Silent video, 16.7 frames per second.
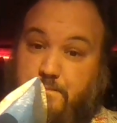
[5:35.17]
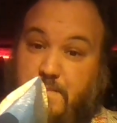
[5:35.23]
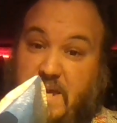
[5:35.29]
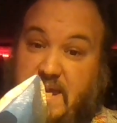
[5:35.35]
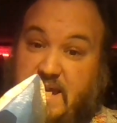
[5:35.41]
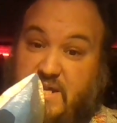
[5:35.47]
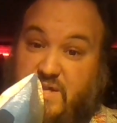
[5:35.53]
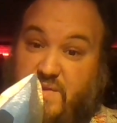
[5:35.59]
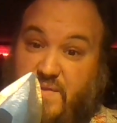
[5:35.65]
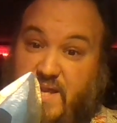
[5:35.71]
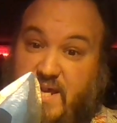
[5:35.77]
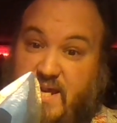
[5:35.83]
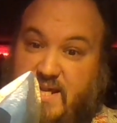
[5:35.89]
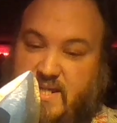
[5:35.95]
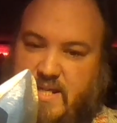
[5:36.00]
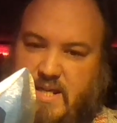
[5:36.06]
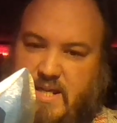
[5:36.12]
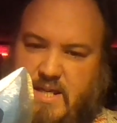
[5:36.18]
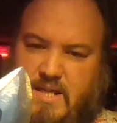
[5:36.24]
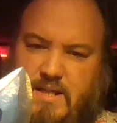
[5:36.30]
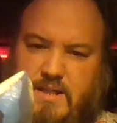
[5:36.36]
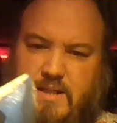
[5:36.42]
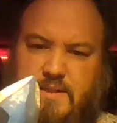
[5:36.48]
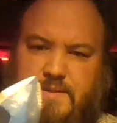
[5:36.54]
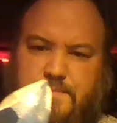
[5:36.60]
Because of this,
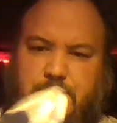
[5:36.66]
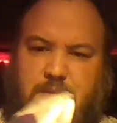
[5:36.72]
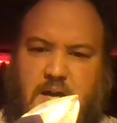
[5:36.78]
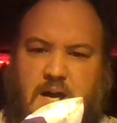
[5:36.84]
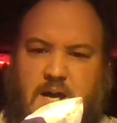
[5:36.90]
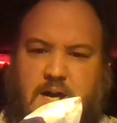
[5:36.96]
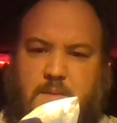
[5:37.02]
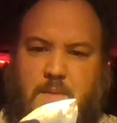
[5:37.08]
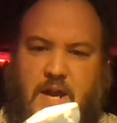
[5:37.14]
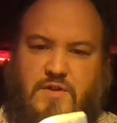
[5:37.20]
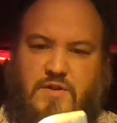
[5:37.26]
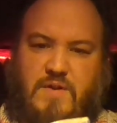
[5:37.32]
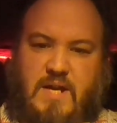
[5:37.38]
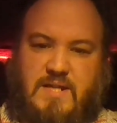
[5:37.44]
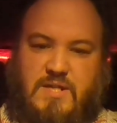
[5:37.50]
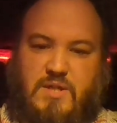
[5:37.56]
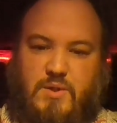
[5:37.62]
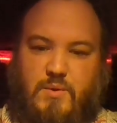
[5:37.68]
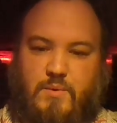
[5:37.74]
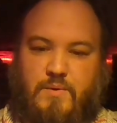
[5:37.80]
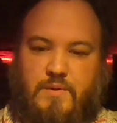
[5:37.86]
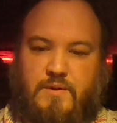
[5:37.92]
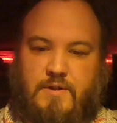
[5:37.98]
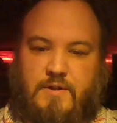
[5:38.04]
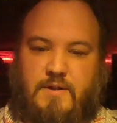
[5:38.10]
I tried
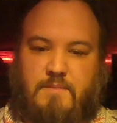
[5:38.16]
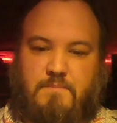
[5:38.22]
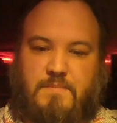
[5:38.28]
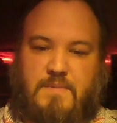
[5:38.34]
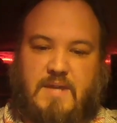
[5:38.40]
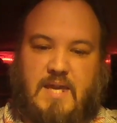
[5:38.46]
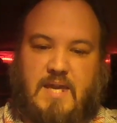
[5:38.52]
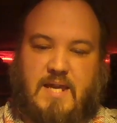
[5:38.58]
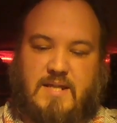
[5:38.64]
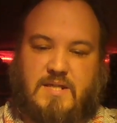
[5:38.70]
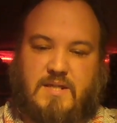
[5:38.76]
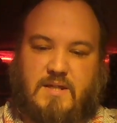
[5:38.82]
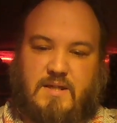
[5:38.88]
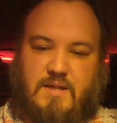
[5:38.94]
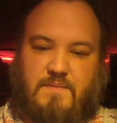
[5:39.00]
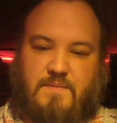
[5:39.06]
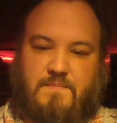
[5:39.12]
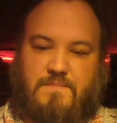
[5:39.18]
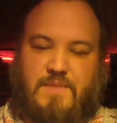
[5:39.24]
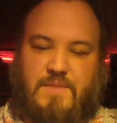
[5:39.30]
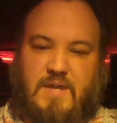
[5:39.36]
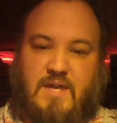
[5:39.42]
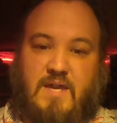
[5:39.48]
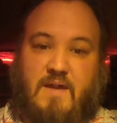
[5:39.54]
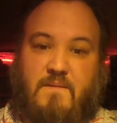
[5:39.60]
to get
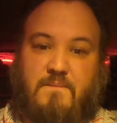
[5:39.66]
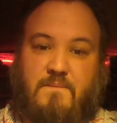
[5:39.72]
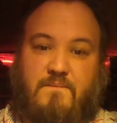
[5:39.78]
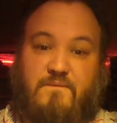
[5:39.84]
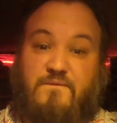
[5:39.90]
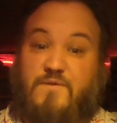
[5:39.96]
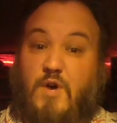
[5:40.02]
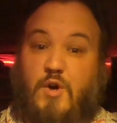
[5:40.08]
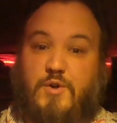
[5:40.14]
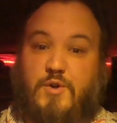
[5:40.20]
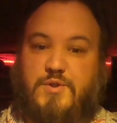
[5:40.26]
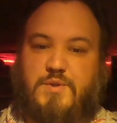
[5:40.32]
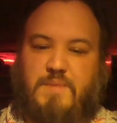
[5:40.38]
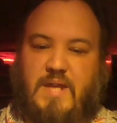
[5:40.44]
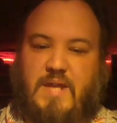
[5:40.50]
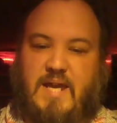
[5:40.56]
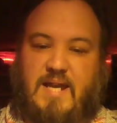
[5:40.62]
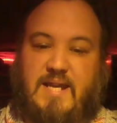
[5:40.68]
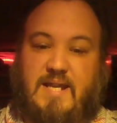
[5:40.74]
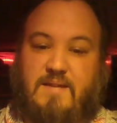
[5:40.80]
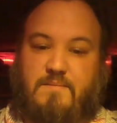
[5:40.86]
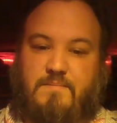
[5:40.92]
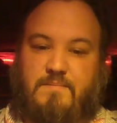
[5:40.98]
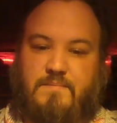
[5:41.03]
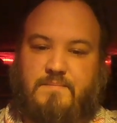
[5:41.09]
the false blade,
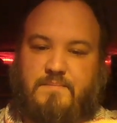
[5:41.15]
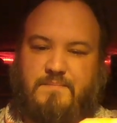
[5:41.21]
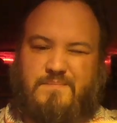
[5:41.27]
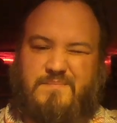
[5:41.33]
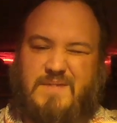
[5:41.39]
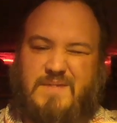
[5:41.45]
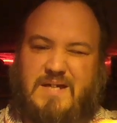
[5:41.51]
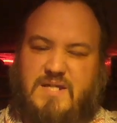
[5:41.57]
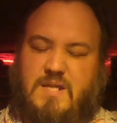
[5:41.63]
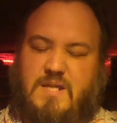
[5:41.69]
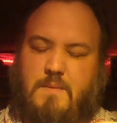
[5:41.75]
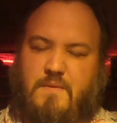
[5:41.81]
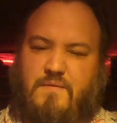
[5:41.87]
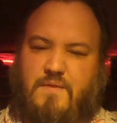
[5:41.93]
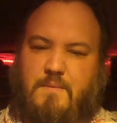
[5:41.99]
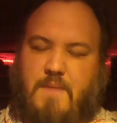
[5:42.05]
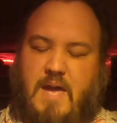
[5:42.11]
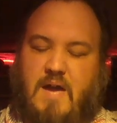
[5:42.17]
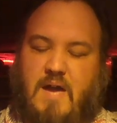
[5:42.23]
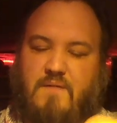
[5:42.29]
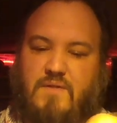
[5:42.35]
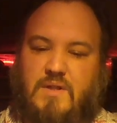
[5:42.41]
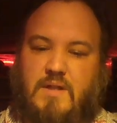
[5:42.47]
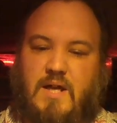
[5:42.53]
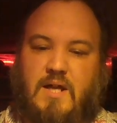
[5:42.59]
and now some of them
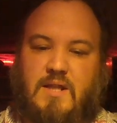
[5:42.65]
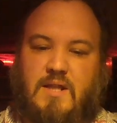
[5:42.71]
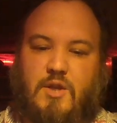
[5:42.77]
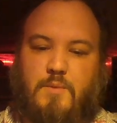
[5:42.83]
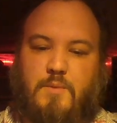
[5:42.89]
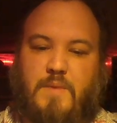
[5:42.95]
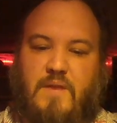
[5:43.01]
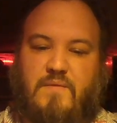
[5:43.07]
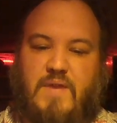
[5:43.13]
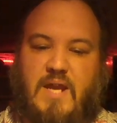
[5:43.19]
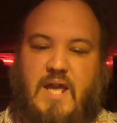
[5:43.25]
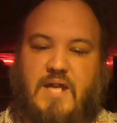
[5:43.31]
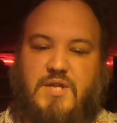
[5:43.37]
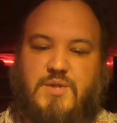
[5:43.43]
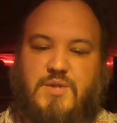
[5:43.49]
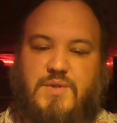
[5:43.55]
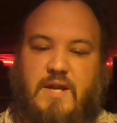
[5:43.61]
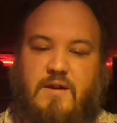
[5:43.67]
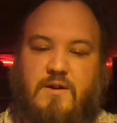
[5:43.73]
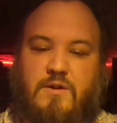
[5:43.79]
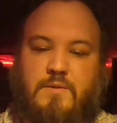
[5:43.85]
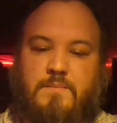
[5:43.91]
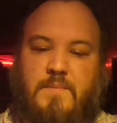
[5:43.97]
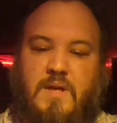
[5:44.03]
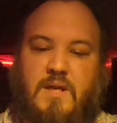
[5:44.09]
have a little bit of an edge
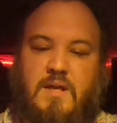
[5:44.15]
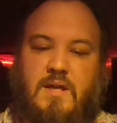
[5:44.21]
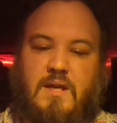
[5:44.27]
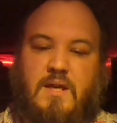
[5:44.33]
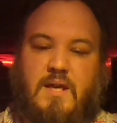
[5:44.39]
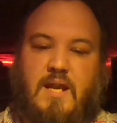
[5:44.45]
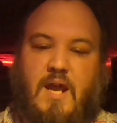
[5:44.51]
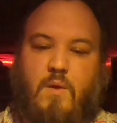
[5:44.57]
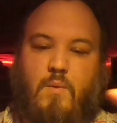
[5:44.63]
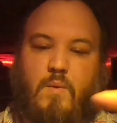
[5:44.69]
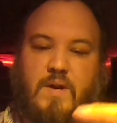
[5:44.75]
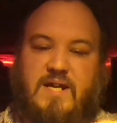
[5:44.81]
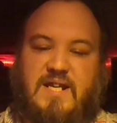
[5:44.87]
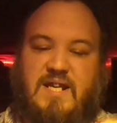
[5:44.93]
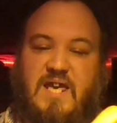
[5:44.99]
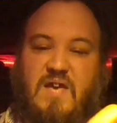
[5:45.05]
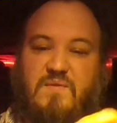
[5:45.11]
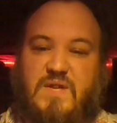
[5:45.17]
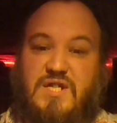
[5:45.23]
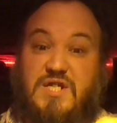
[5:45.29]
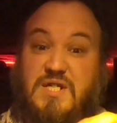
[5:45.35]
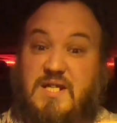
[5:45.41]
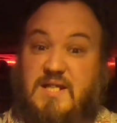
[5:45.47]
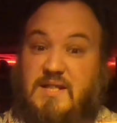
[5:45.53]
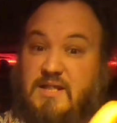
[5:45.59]
there, and I wanted to give it
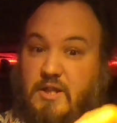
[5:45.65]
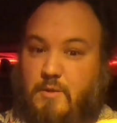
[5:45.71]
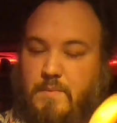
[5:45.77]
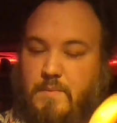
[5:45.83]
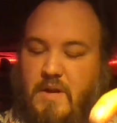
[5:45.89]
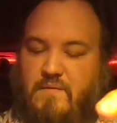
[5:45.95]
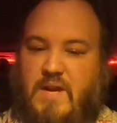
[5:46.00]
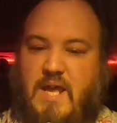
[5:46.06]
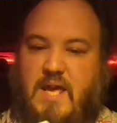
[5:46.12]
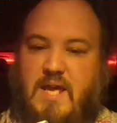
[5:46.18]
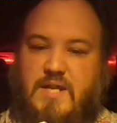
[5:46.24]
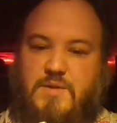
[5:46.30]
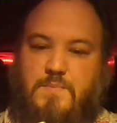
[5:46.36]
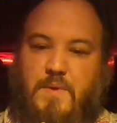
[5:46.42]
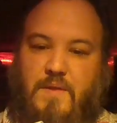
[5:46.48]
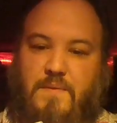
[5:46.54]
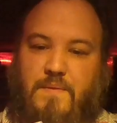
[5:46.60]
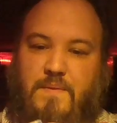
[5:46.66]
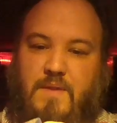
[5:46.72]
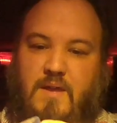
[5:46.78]
just a little bit of an edge, but